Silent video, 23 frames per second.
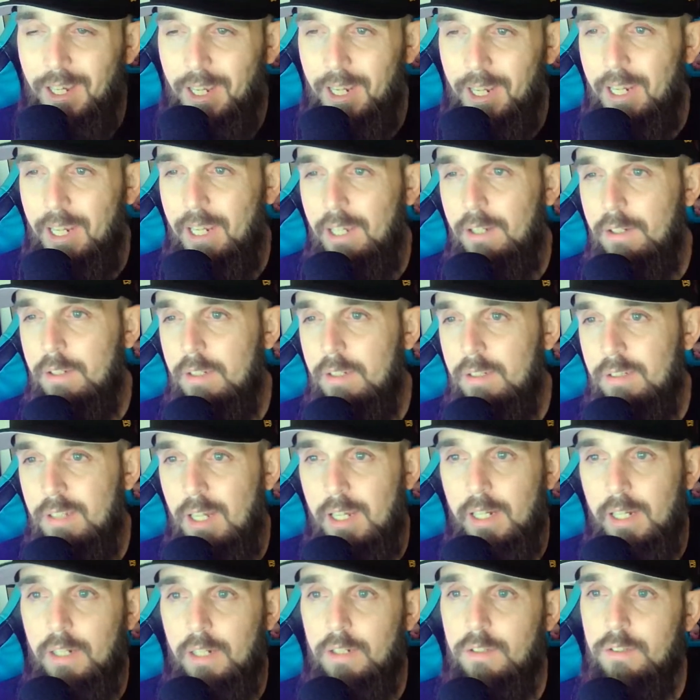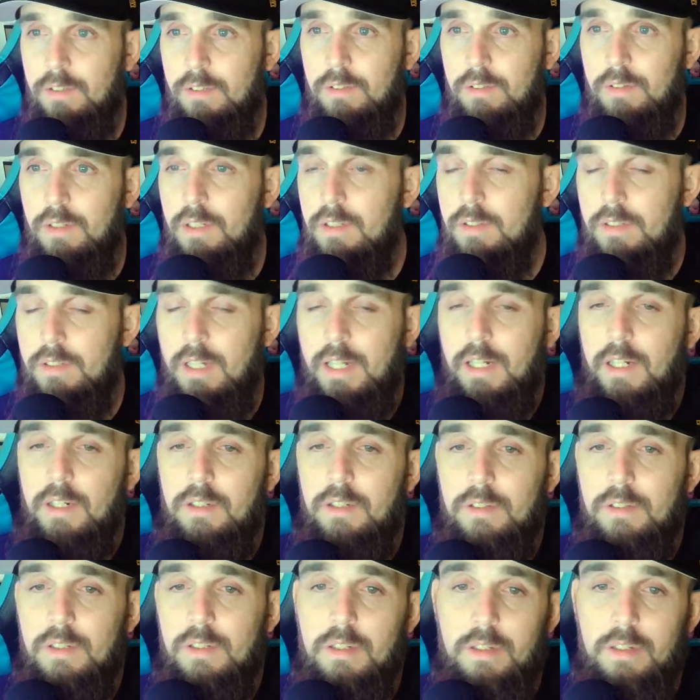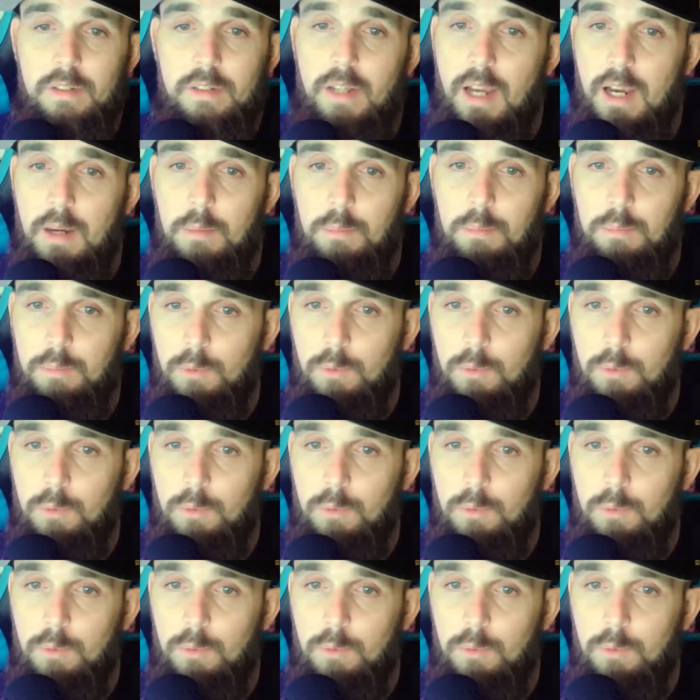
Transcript: and he's not going to see the top